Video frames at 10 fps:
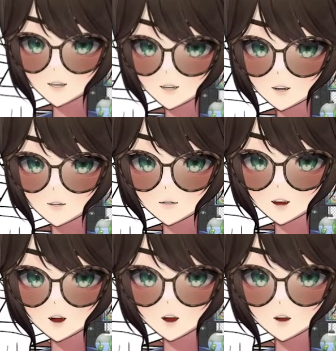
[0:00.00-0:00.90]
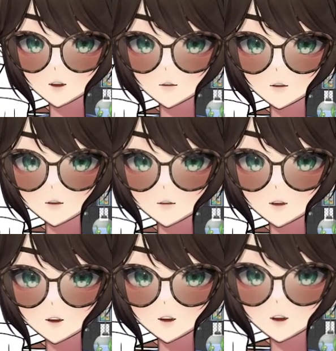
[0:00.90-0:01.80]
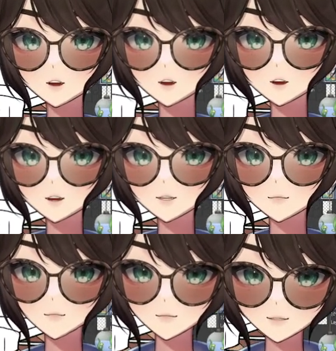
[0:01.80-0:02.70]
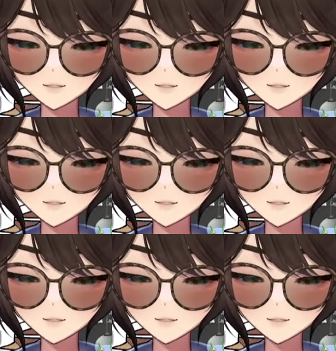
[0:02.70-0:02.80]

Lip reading: a gray color. Oops.